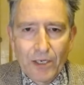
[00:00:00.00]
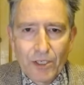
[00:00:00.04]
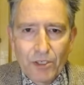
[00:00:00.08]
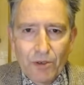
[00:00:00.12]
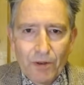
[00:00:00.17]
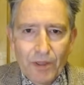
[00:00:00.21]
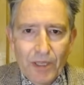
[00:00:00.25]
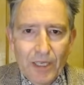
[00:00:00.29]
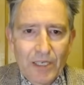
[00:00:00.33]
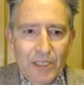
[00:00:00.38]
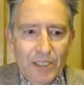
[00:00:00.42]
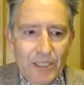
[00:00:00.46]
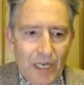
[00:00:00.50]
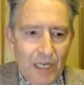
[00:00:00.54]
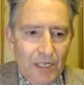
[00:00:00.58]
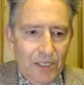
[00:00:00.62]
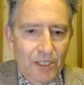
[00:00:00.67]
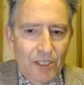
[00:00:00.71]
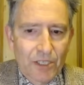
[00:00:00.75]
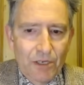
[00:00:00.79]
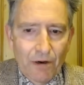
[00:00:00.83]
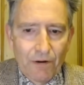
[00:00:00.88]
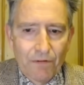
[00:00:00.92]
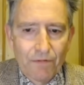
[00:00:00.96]
I think it's
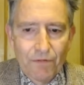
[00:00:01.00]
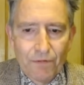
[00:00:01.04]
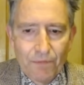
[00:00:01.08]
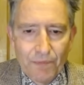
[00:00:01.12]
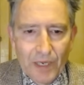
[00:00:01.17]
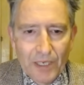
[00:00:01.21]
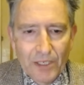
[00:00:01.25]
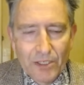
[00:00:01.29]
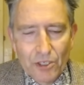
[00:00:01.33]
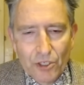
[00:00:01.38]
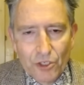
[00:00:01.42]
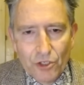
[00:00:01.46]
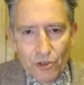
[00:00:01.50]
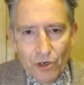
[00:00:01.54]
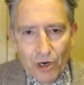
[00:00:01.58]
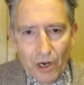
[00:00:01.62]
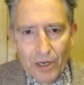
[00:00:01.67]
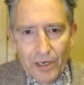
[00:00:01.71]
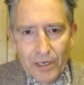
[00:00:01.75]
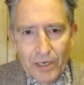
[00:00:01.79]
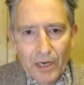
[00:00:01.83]
necessary for me to try and